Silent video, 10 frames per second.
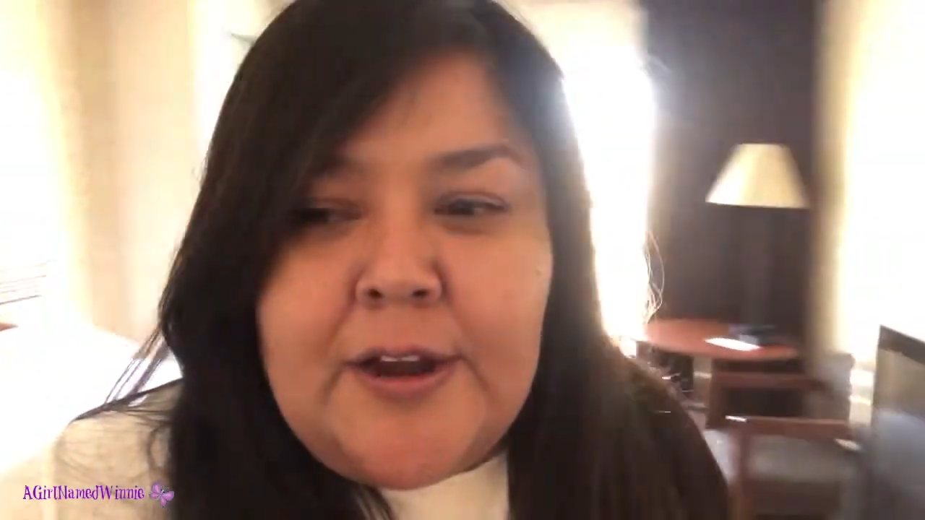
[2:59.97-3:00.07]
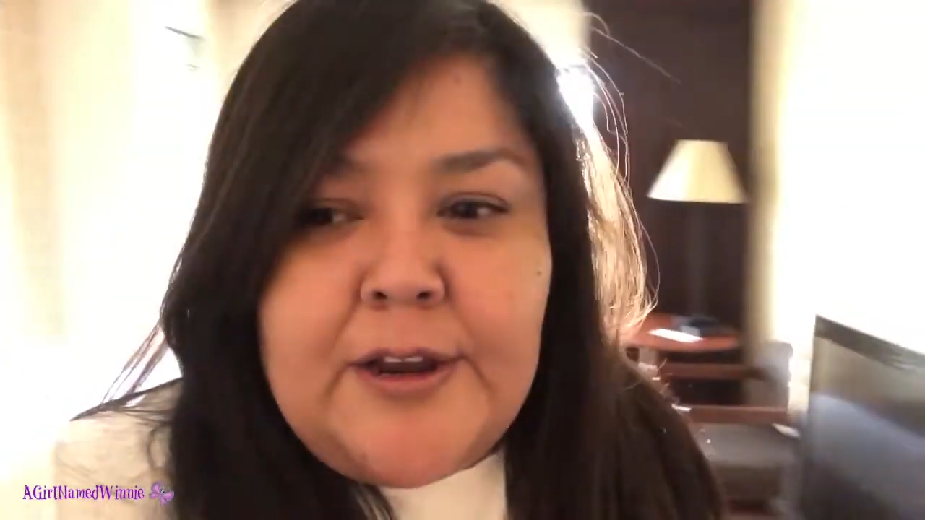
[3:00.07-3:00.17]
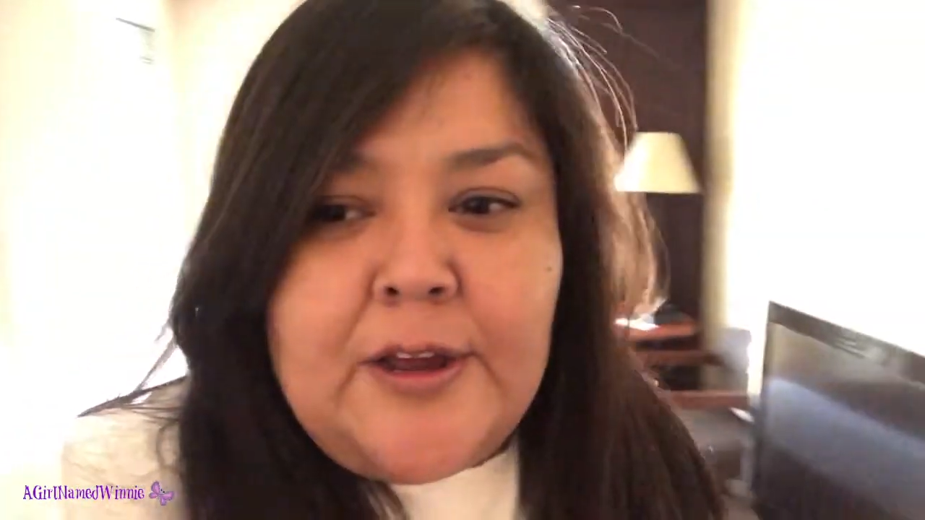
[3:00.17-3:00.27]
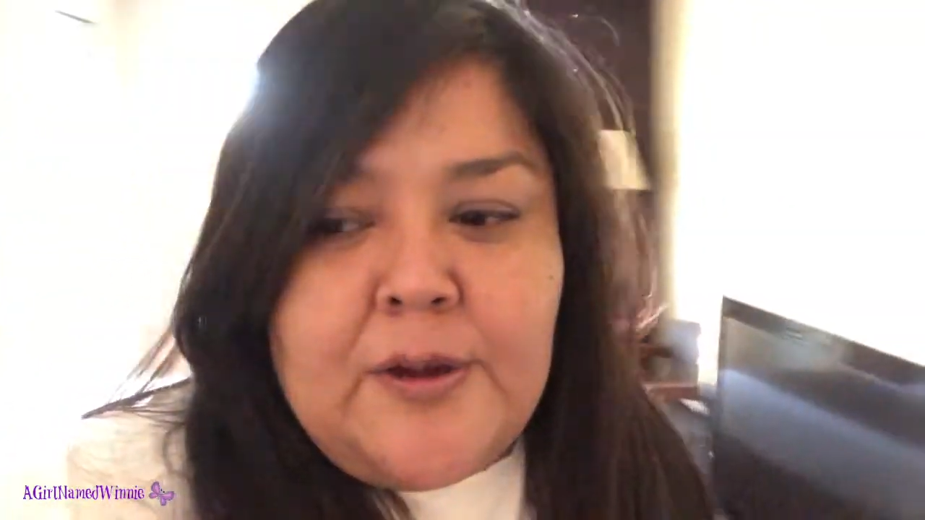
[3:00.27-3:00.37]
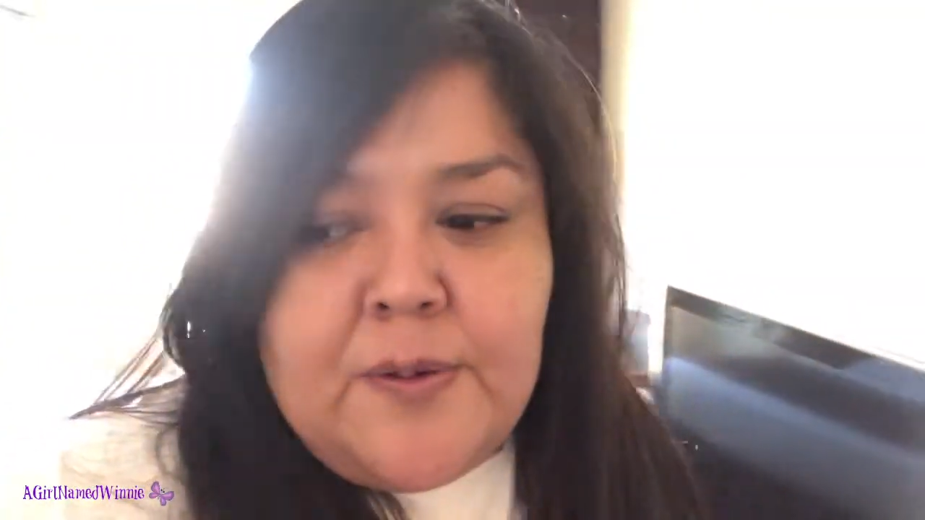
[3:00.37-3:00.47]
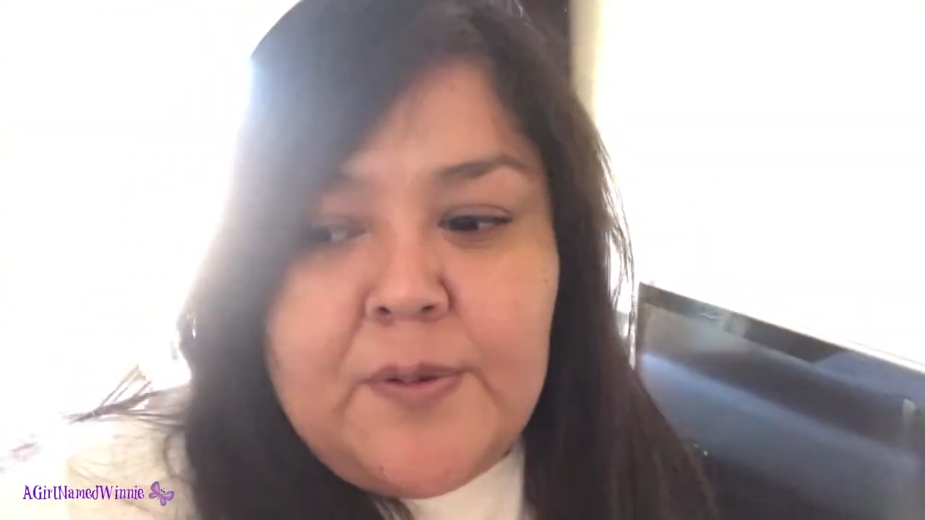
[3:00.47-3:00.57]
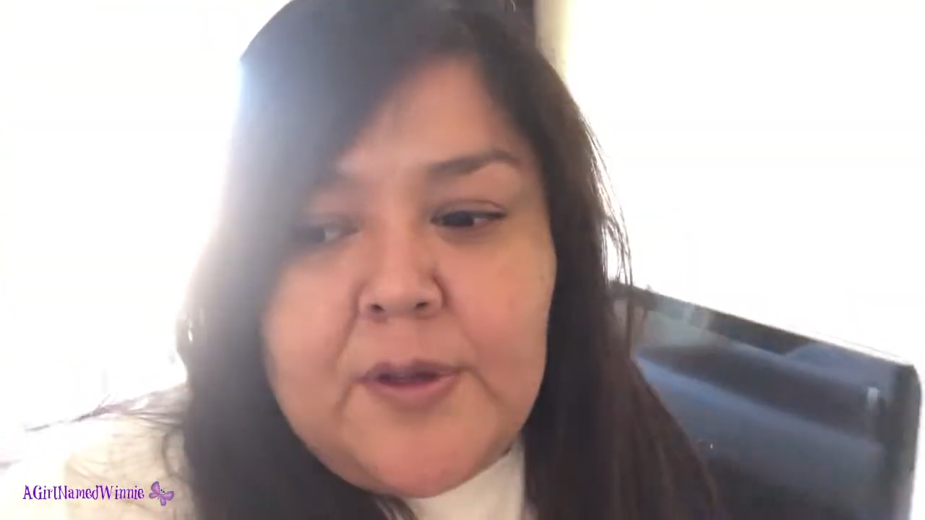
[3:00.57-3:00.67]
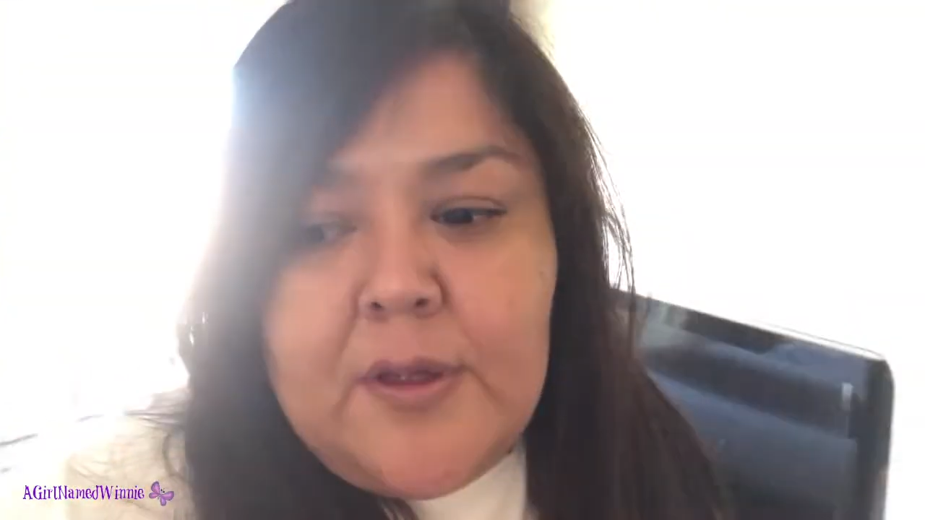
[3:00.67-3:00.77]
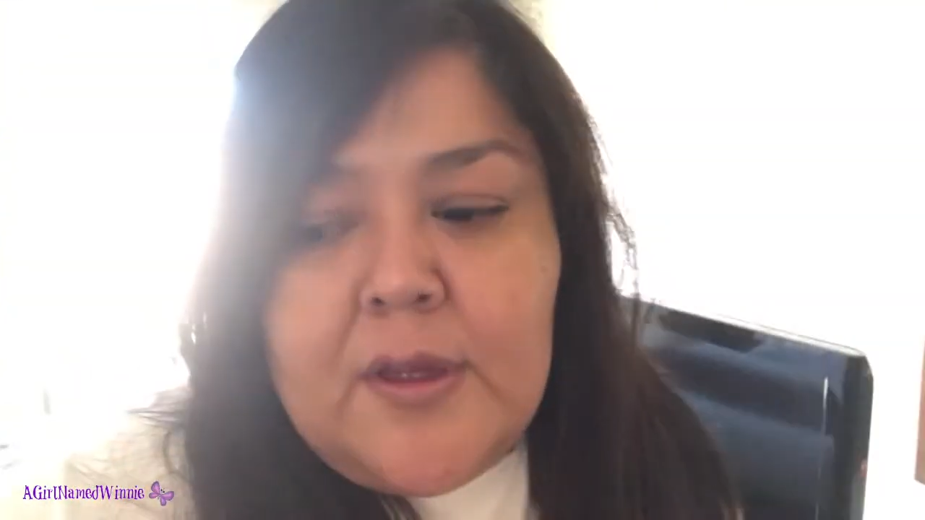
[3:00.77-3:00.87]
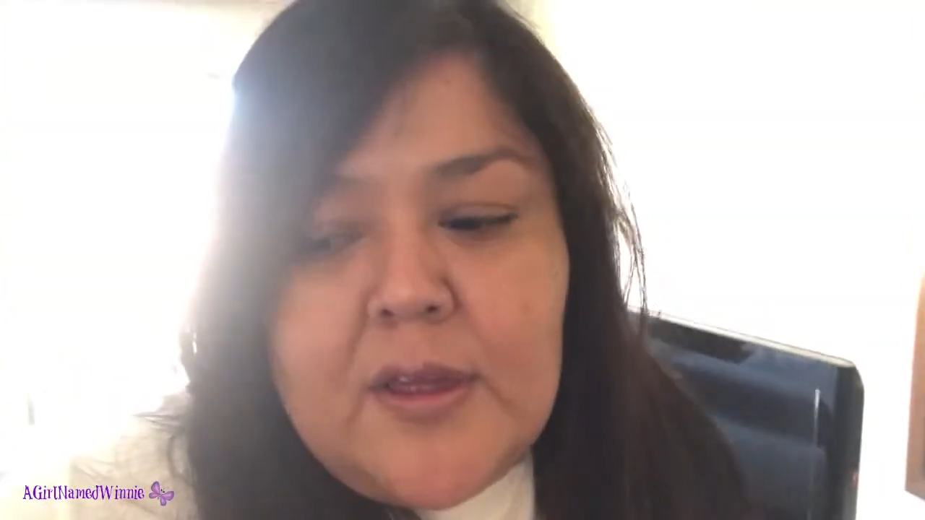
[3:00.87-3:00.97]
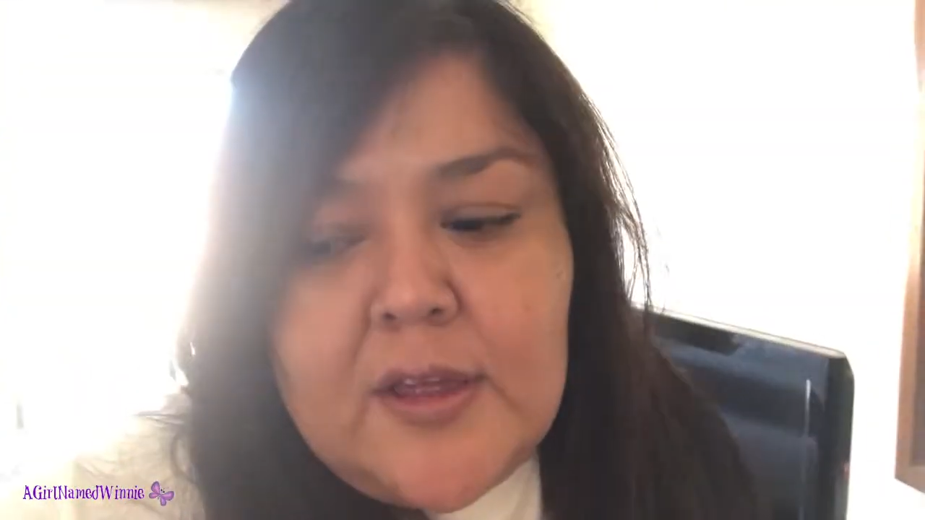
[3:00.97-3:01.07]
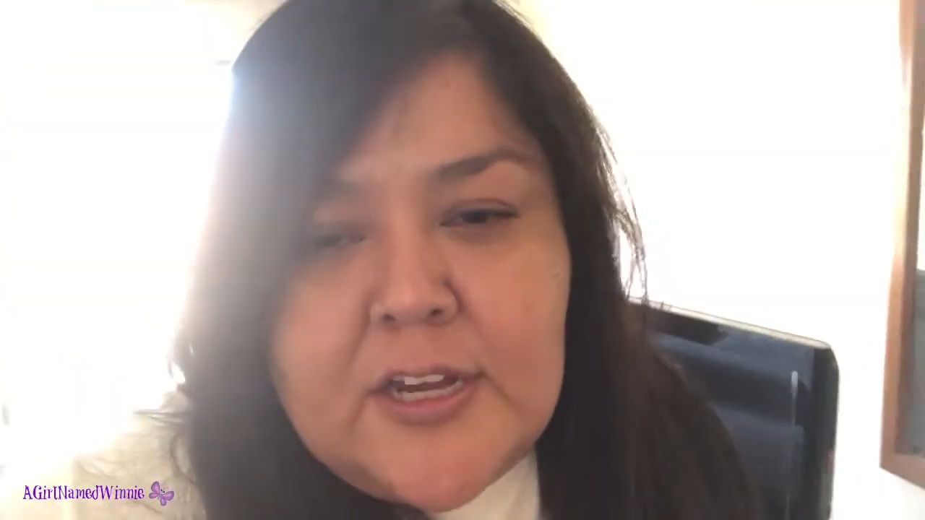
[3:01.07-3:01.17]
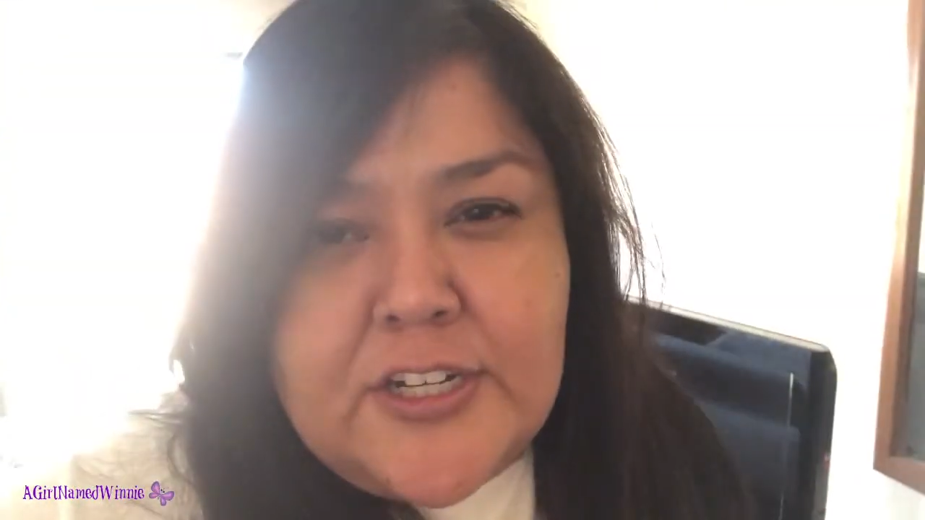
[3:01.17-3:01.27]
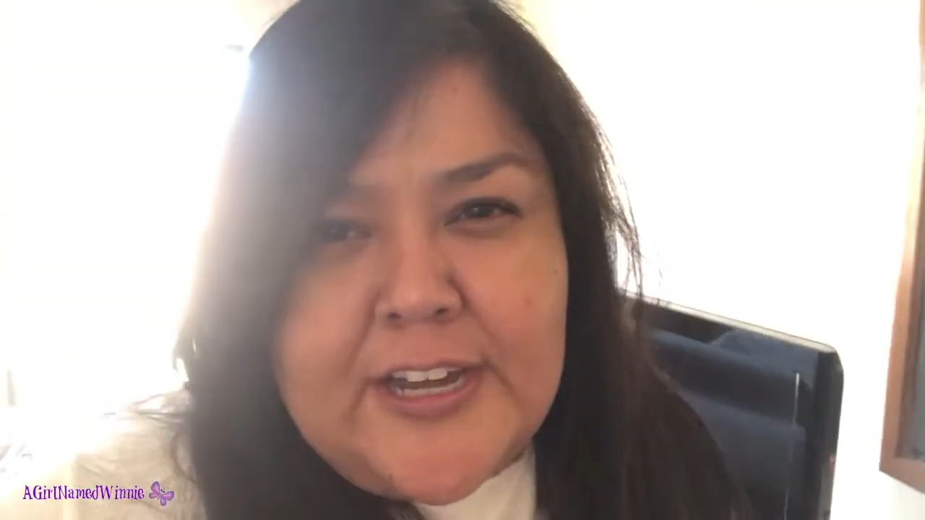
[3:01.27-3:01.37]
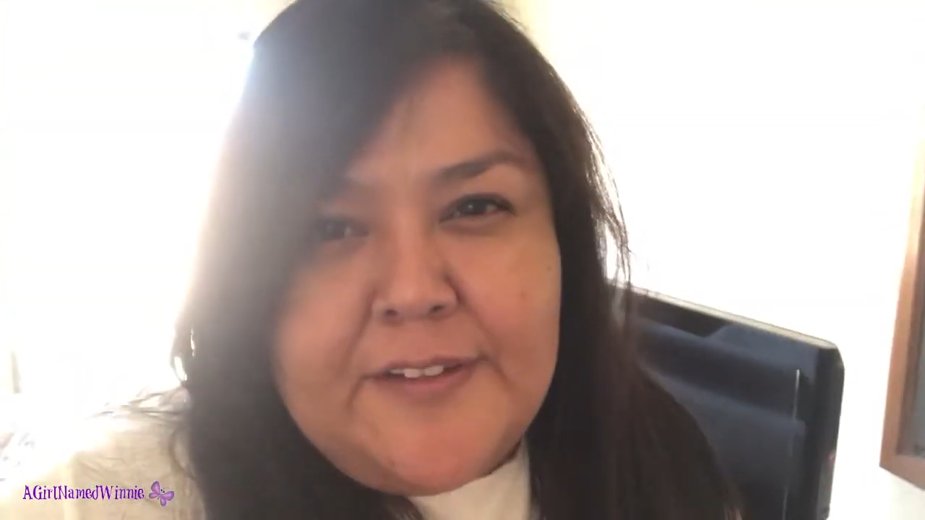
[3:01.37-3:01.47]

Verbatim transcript: gonna go try